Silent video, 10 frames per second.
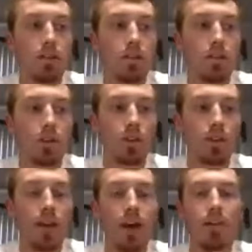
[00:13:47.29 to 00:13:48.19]
You
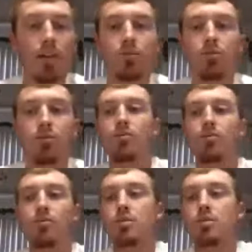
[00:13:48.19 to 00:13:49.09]
get to have
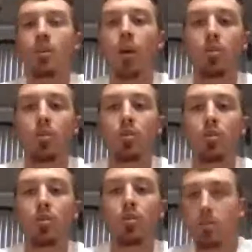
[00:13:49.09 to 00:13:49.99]
these good
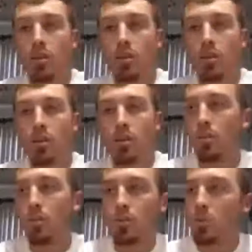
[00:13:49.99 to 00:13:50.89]
coaches
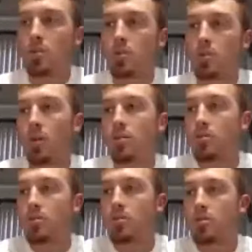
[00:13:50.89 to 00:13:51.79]
for multiple
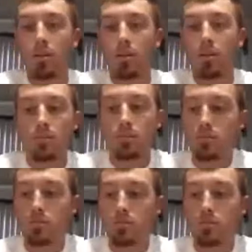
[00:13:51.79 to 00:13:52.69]
sports. I'm
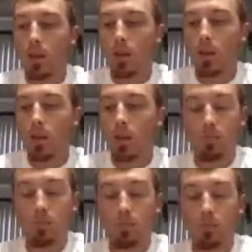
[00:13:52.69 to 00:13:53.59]
just
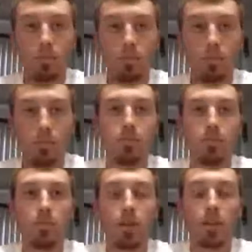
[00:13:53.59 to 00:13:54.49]
gonna
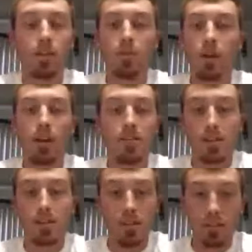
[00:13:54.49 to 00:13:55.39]
make you
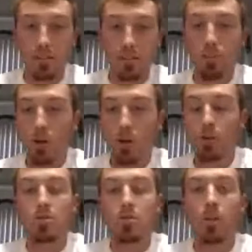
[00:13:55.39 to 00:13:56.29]
guys as an example. I
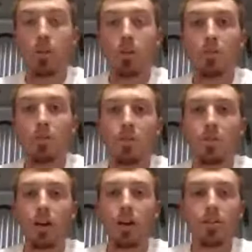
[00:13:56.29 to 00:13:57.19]
learned so much from
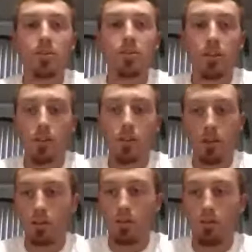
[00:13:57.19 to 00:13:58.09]
you guys
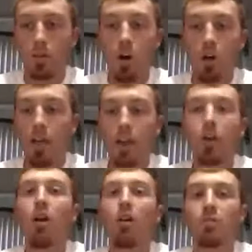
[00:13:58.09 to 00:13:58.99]
on
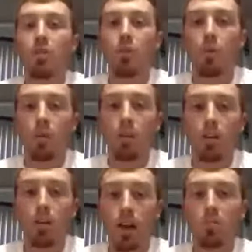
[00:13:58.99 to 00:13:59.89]
and off the
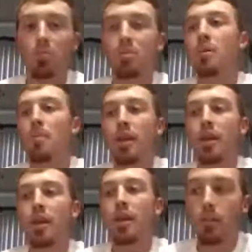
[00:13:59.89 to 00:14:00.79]
court, how to be a
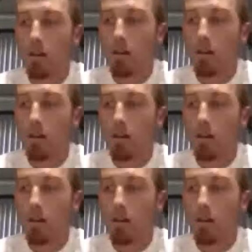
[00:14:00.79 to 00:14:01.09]
man,